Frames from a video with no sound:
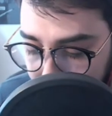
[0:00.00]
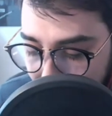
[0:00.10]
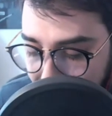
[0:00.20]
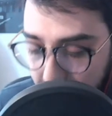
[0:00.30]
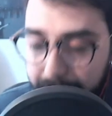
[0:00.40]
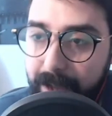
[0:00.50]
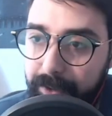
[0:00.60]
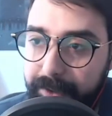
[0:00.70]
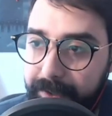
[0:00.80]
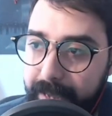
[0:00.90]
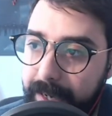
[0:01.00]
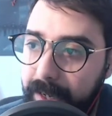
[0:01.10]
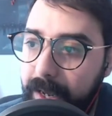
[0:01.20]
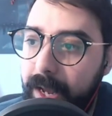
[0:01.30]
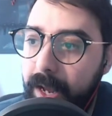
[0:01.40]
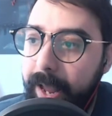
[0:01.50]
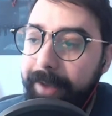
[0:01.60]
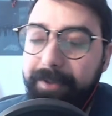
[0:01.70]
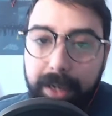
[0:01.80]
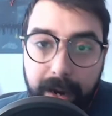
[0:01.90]
have come out and said
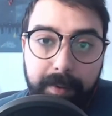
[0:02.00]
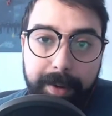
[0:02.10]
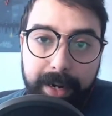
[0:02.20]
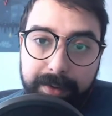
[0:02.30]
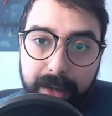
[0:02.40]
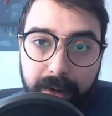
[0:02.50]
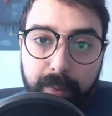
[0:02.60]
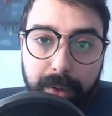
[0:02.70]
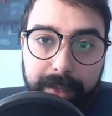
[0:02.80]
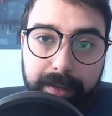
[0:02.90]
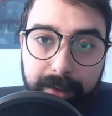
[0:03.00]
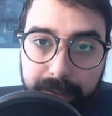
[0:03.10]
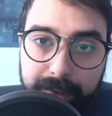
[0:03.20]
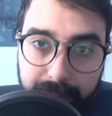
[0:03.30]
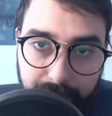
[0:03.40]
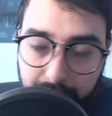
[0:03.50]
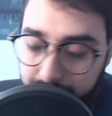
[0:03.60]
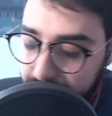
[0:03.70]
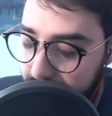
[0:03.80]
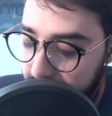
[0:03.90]
if the government is unwilling to listen to
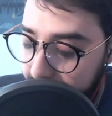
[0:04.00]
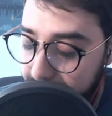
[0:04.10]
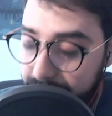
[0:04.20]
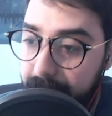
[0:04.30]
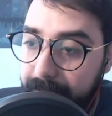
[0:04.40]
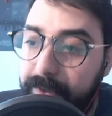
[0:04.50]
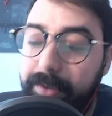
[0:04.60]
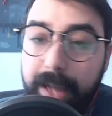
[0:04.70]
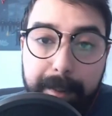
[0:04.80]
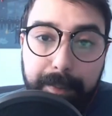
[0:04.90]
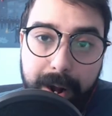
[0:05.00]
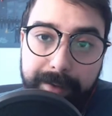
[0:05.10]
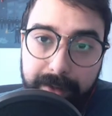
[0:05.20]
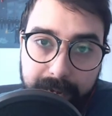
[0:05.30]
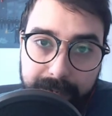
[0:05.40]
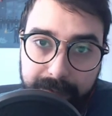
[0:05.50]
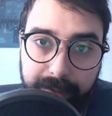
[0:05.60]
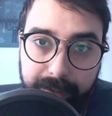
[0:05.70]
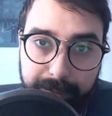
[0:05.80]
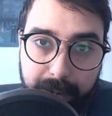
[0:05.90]
us and and stop privatizing
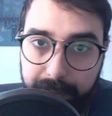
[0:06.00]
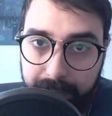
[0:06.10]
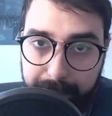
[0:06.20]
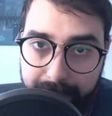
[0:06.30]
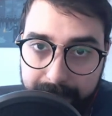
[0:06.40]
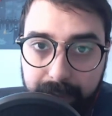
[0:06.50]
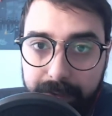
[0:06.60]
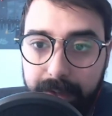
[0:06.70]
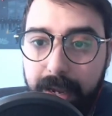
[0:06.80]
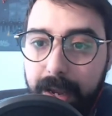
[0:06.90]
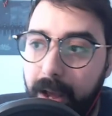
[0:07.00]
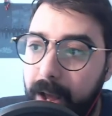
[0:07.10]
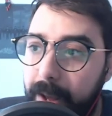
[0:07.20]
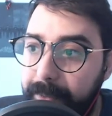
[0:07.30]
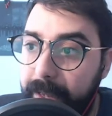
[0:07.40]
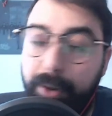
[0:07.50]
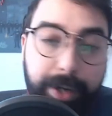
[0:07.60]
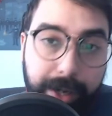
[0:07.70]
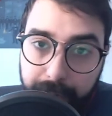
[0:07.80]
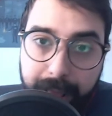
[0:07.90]
these public banks um, that are
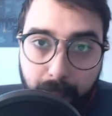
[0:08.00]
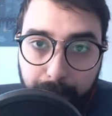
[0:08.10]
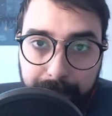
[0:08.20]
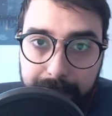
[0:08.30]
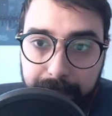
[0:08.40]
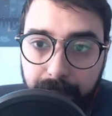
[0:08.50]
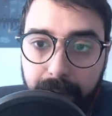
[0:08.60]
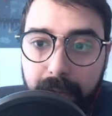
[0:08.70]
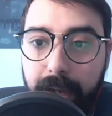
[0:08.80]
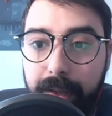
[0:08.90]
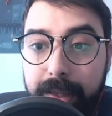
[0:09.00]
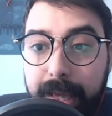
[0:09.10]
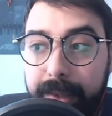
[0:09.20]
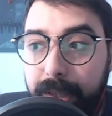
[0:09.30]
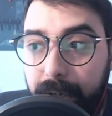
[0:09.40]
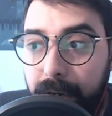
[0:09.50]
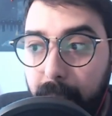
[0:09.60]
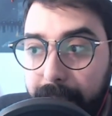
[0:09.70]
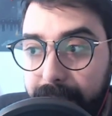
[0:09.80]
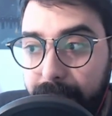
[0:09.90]
here to help people then they're
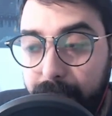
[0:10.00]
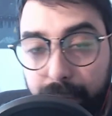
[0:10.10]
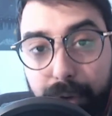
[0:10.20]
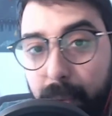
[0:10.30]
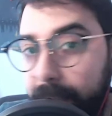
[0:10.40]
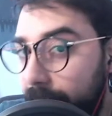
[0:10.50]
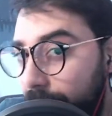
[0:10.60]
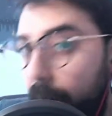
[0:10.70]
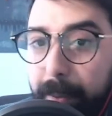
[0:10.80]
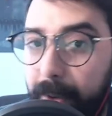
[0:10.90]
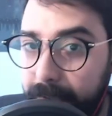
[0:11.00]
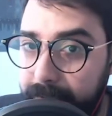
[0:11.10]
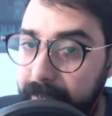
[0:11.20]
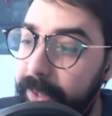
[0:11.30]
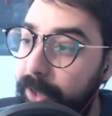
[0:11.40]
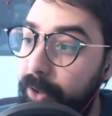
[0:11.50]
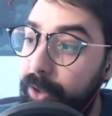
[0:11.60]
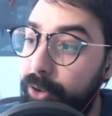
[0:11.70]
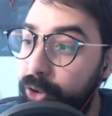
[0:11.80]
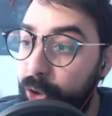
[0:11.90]
going to do what the farmers did. They're going
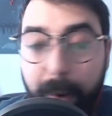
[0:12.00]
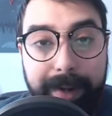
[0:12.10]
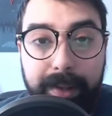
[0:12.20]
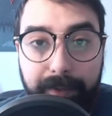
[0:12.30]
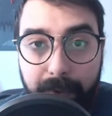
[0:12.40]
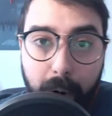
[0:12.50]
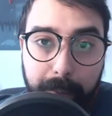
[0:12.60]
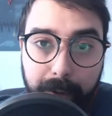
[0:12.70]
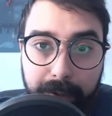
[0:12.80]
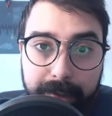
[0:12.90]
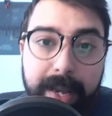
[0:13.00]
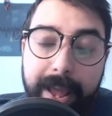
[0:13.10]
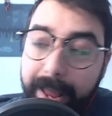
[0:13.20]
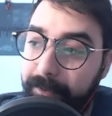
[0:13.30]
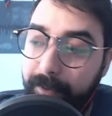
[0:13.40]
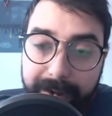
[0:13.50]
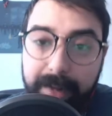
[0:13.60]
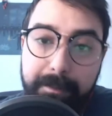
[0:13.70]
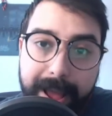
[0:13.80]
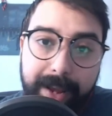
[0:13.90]
to join the farmers in
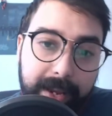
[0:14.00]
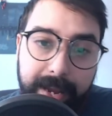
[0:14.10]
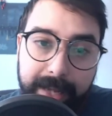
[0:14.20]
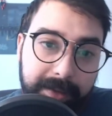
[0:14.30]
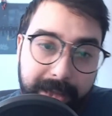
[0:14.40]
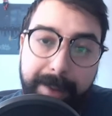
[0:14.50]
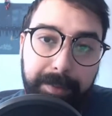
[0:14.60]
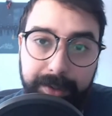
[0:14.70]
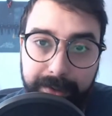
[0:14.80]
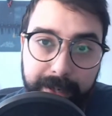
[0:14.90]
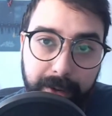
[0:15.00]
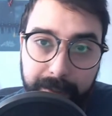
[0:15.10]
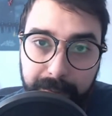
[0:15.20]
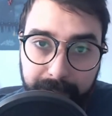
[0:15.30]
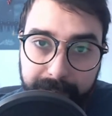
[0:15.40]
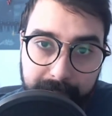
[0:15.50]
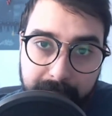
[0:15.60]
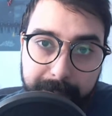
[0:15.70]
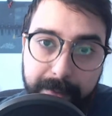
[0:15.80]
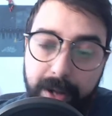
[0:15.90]
fighting back against capitalist neoliberal
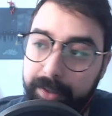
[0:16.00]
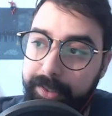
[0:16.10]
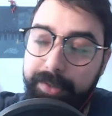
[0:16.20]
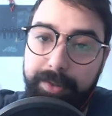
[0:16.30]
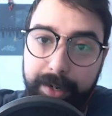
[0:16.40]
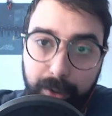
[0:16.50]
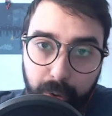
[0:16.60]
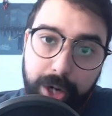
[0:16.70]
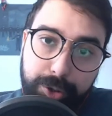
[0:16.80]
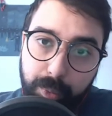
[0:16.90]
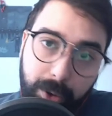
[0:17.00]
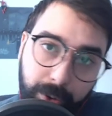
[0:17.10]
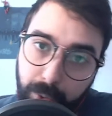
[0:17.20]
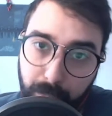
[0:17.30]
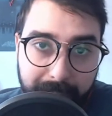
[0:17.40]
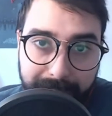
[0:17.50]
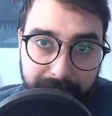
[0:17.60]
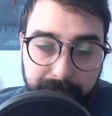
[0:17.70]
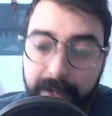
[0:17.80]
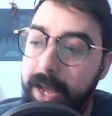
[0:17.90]
economic policies that crush worker
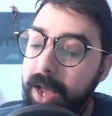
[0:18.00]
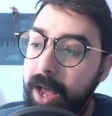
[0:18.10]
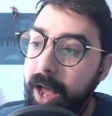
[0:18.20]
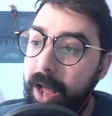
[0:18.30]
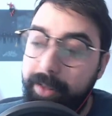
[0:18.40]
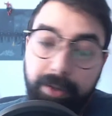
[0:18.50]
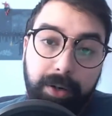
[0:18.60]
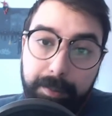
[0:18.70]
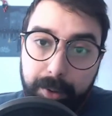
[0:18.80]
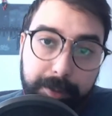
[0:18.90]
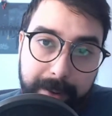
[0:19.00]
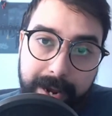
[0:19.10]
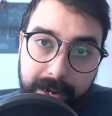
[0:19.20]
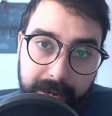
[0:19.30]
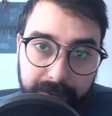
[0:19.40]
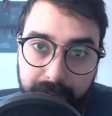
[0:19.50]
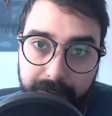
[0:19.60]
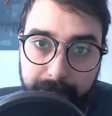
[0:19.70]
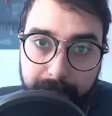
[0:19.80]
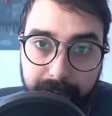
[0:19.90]
rights. Uh, and they're going to push back against the
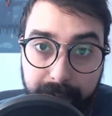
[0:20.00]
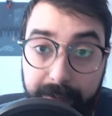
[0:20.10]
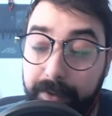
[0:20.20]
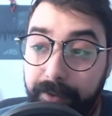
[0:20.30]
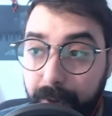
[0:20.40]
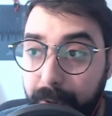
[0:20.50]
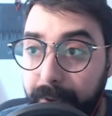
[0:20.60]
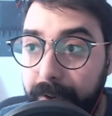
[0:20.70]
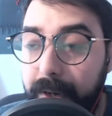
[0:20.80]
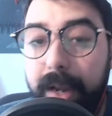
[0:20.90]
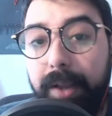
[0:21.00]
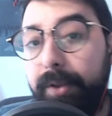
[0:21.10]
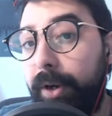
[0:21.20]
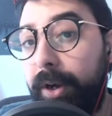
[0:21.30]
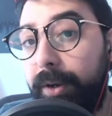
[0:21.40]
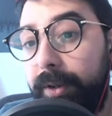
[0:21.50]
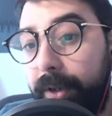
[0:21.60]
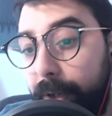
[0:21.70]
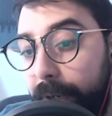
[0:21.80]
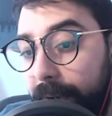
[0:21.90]
government even further. They're going to
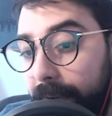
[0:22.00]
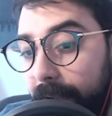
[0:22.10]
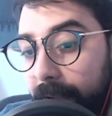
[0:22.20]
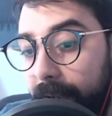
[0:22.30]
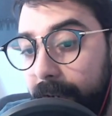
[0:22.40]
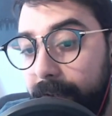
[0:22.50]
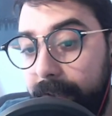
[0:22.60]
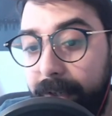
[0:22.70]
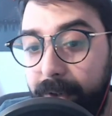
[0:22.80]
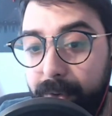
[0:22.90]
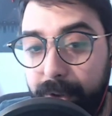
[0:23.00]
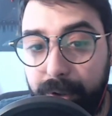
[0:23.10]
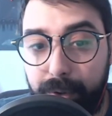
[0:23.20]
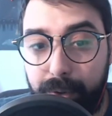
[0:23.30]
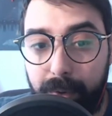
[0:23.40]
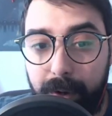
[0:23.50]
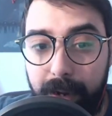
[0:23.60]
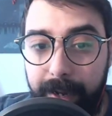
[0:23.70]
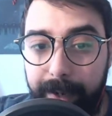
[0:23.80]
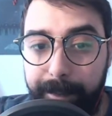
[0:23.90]
they're going to uh, continue to
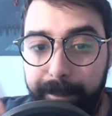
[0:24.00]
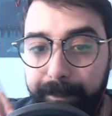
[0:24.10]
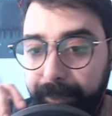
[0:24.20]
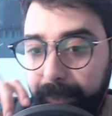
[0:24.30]
um,